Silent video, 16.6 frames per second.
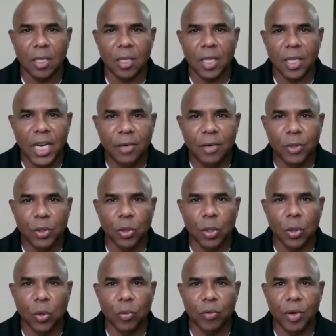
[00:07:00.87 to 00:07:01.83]
the
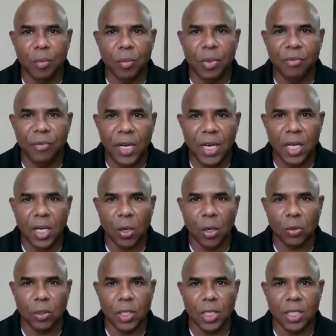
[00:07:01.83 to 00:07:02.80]
individual who will be filling
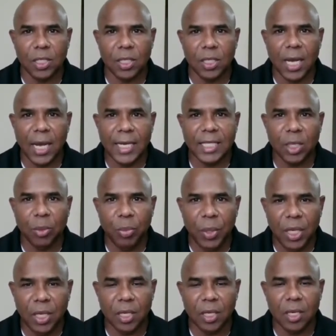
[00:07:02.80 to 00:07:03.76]
out this
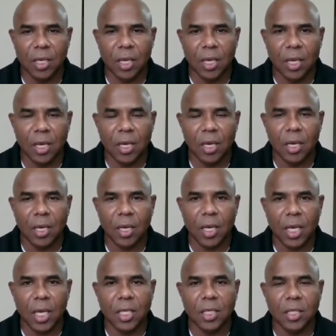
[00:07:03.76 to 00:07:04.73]
ICP
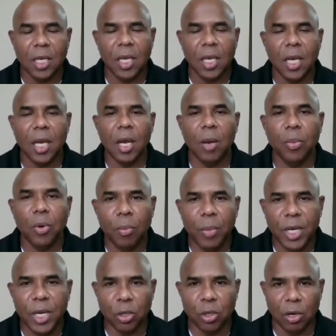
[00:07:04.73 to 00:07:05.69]
is a
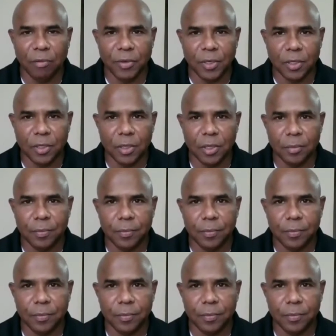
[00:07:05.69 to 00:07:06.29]
probation officer.